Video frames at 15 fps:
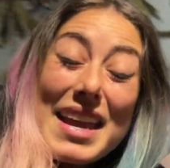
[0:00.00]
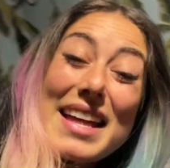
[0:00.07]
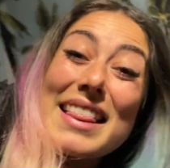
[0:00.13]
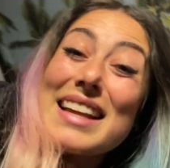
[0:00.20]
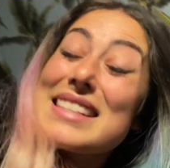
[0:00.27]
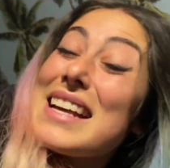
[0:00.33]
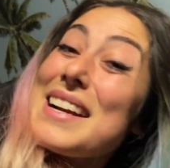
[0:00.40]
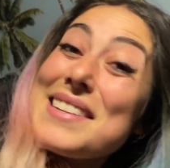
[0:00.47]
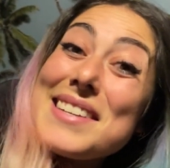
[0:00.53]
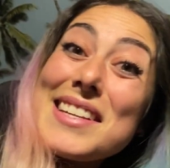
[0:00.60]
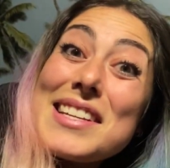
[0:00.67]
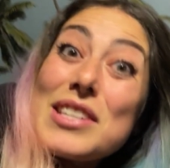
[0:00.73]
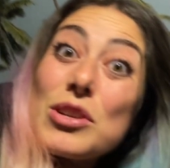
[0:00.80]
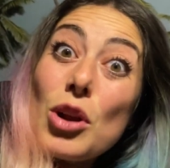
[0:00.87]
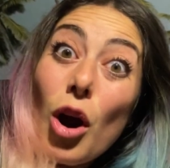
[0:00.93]
That's
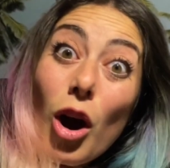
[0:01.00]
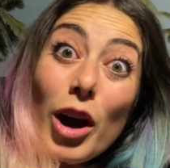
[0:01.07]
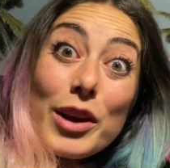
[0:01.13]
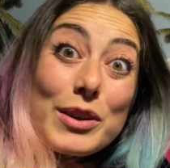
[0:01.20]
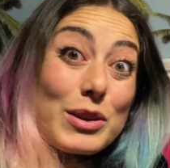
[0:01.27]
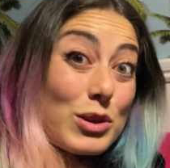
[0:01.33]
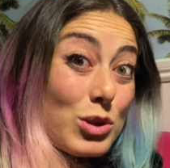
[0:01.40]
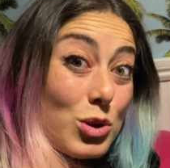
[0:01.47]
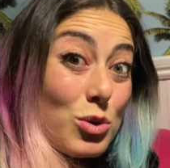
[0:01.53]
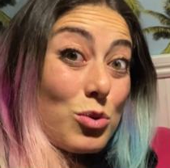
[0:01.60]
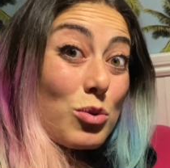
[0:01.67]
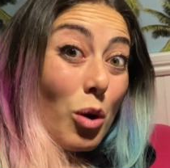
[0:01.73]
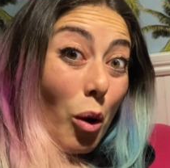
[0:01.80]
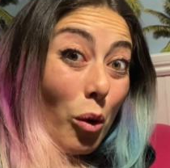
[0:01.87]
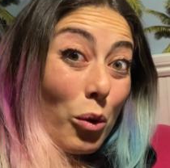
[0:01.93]
actually not too
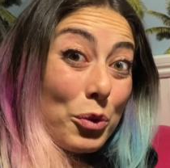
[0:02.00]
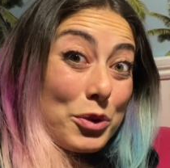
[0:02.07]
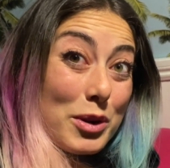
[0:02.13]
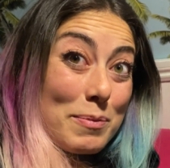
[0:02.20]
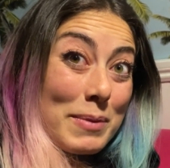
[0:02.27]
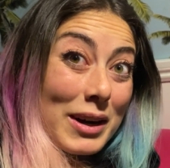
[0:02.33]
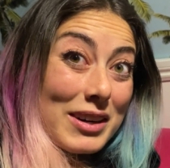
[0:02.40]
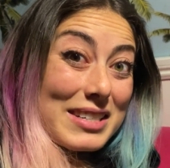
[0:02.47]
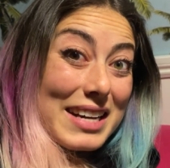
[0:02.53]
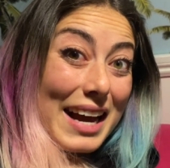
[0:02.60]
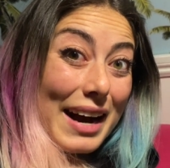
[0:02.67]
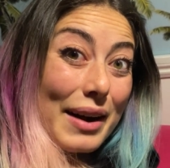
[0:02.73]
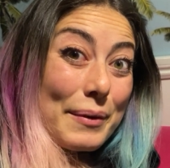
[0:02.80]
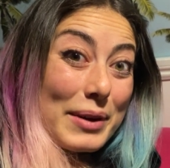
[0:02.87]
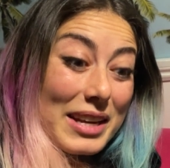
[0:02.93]
cold compared to
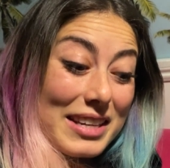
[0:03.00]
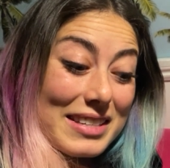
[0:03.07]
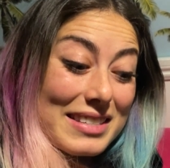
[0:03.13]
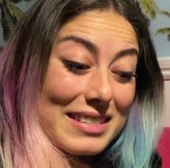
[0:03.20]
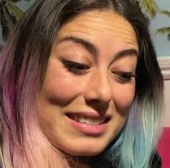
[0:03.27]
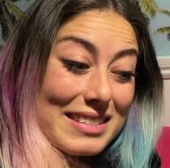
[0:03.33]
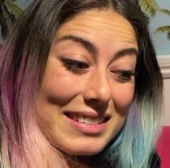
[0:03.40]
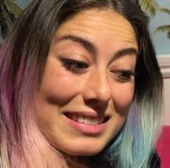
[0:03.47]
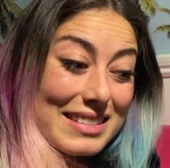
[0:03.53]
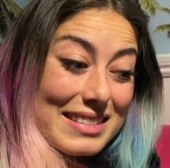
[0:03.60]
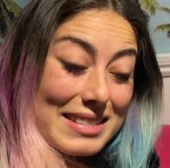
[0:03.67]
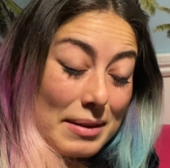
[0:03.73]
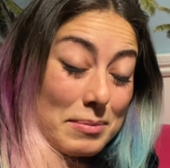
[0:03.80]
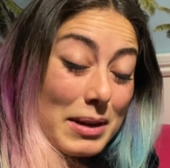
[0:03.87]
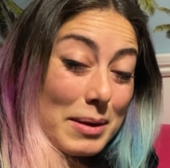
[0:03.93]
how it is
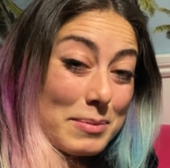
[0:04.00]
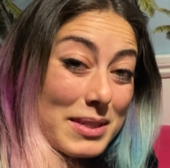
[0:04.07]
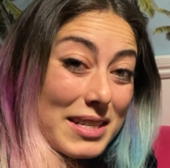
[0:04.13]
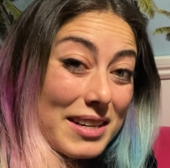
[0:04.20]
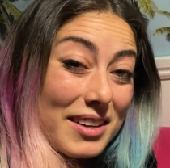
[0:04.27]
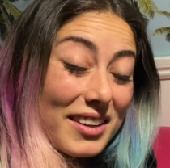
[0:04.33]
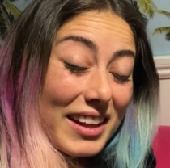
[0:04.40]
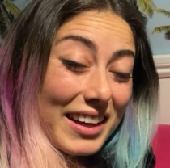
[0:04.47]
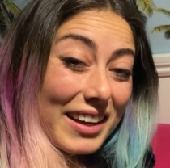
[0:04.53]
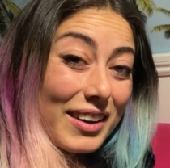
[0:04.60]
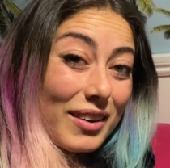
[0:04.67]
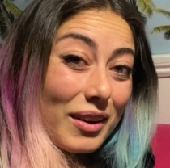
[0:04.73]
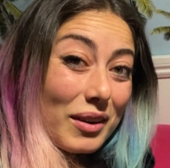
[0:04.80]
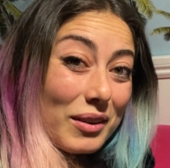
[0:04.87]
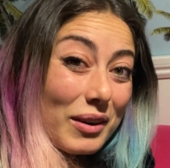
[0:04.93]
sometimes in here. Like in
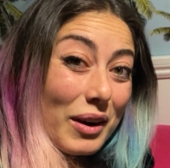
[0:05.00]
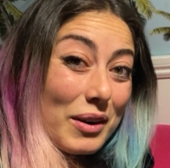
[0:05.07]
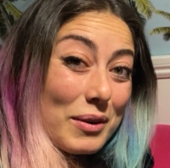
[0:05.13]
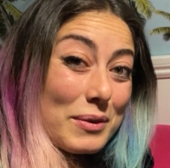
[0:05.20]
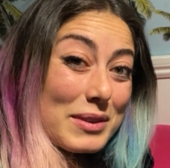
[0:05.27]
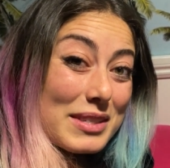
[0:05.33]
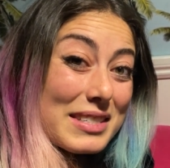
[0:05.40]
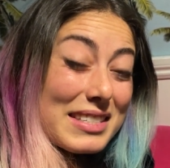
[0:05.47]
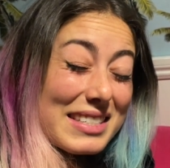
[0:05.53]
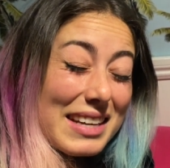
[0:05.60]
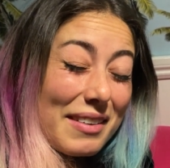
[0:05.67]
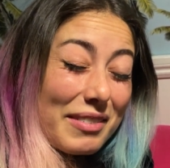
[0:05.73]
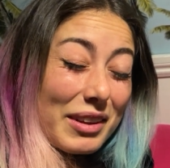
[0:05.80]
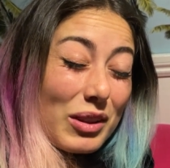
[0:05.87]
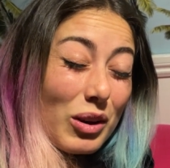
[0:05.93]
Colorado, it's
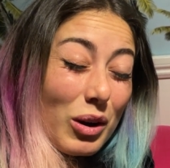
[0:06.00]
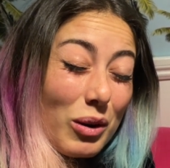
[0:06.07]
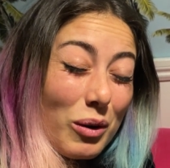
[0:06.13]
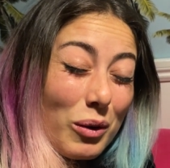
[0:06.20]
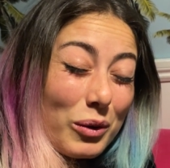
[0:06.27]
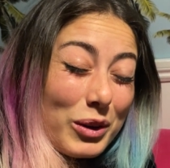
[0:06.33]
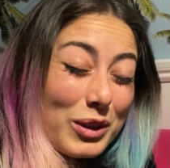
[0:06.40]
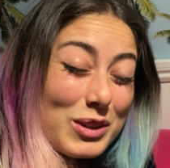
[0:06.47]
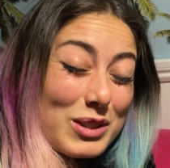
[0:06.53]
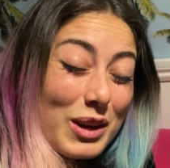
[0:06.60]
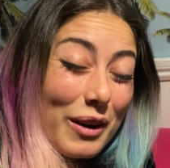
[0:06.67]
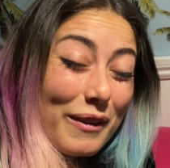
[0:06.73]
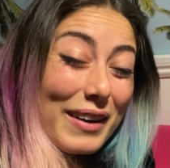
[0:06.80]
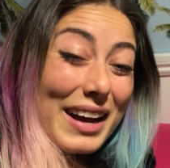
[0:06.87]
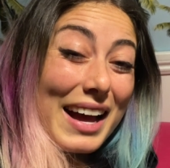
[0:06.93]
definitely a lot colder.
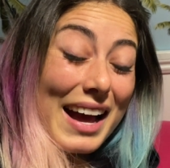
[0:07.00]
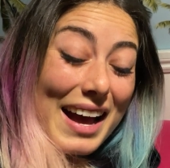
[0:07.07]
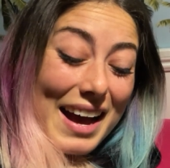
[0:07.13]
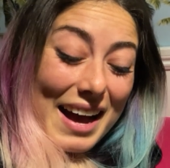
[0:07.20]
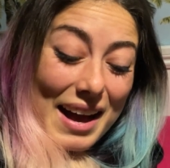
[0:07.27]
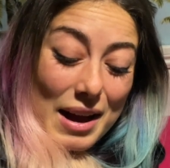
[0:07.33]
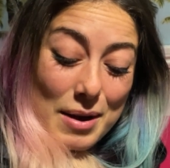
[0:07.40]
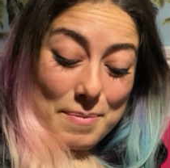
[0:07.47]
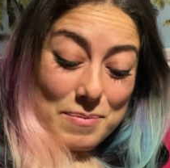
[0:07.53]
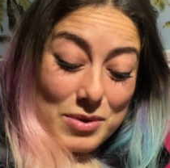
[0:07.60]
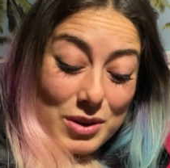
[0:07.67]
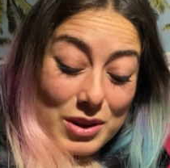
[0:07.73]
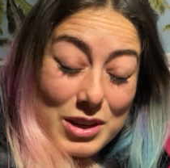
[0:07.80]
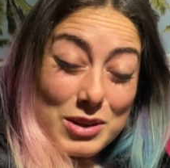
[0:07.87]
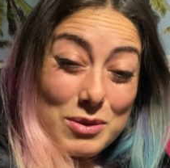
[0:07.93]
So
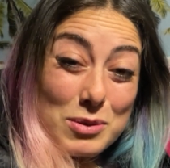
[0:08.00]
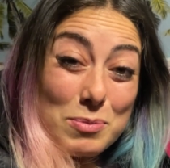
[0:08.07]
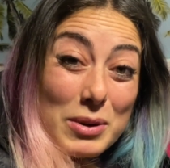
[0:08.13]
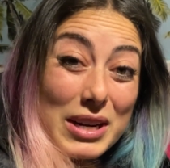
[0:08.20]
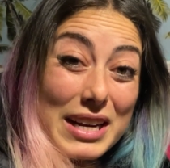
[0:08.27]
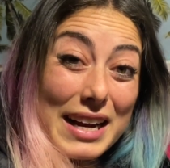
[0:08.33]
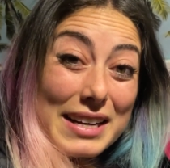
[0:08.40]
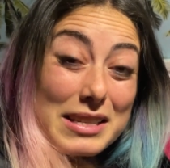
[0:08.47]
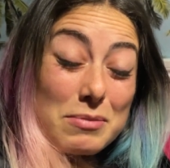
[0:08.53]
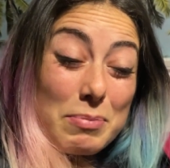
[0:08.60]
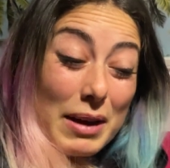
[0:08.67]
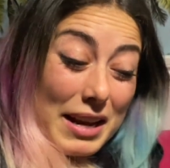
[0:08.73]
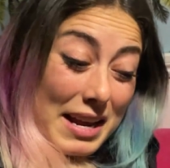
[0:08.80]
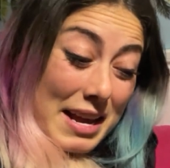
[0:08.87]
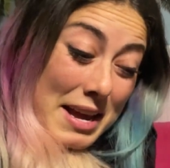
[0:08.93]
32 is pretty nice,
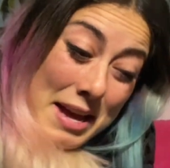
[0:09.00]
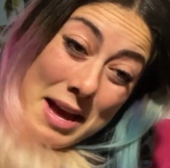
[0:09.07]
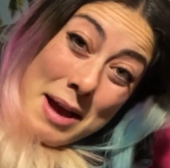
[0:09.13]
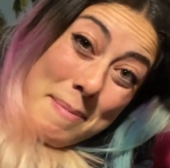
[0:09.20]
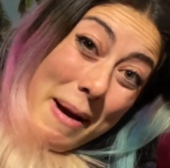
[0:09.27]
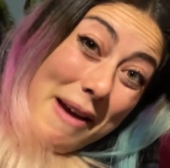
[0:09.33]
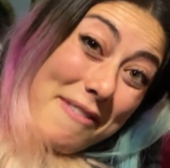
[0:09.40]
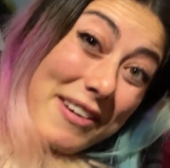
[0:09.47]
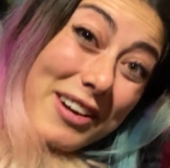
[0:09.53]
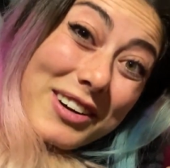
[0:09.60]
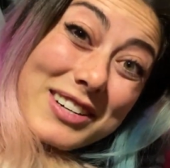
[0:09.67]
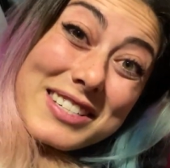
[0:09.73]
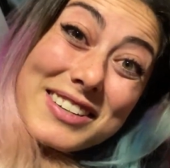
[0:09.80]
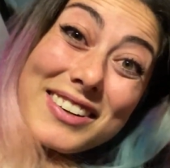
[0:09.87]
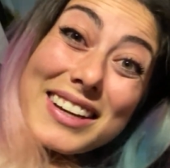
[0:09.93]
but my
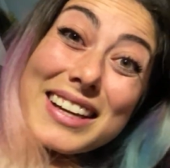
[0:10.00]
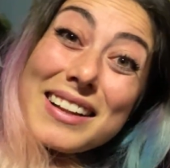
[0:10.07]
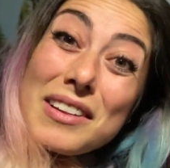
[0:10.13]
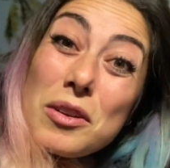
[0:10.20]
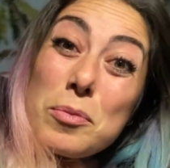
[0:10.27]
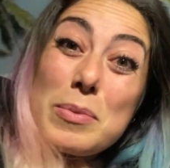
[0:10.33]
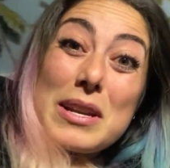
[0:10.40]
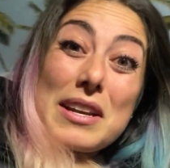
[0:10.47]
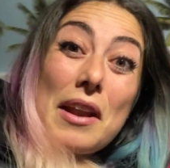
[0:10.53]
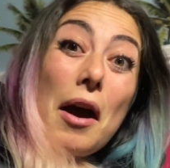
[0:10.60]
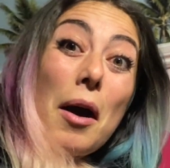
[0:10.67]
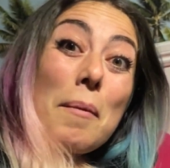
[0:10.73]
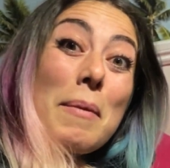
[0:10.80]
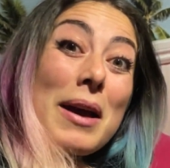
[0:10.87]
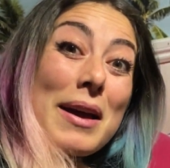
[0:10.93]
fingers still get a little bit
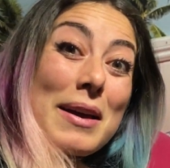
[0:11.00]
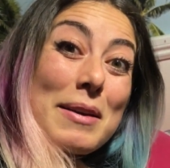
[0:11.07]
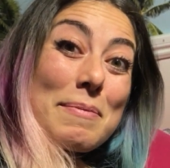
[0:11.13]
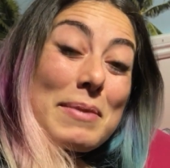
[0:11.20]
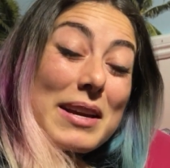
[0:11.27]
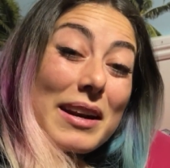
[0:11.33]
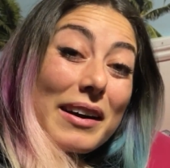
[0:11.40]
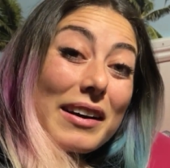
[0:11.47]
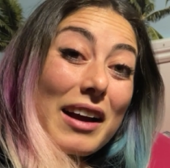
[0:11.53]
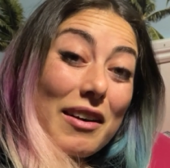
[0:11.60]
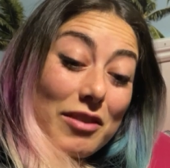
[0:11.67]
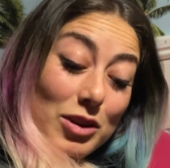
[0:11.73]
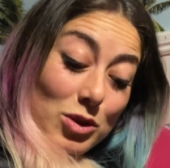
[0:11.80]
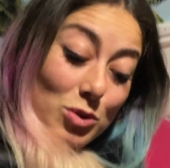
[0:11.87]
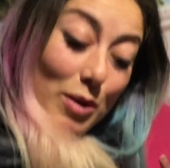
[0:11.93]
numb being
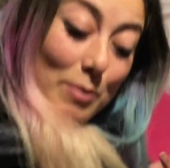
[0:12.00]
uncovered, so